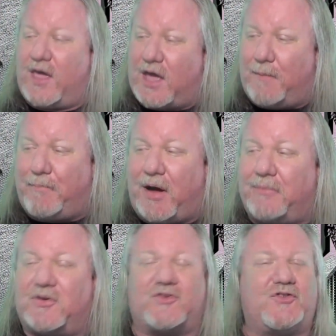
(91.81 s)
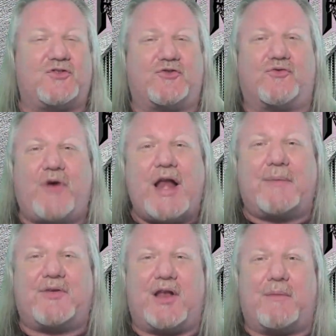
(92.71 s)
It got bumped straight
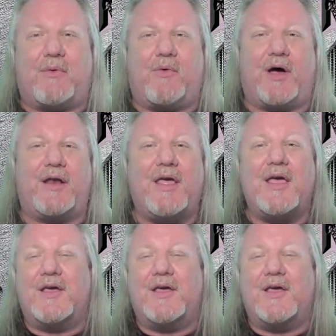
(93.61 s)
up to number one.